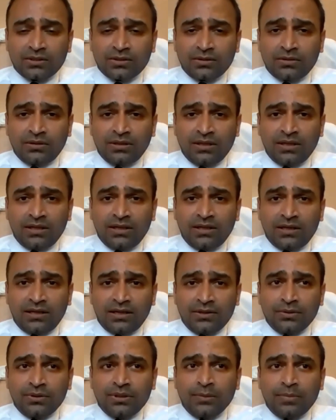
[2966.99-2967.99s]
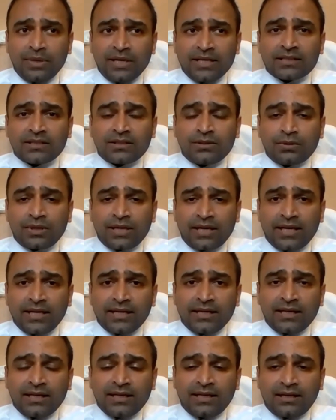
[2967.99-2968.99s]
So do the best you
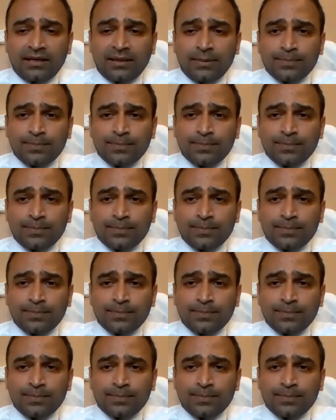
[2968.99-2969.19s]
can.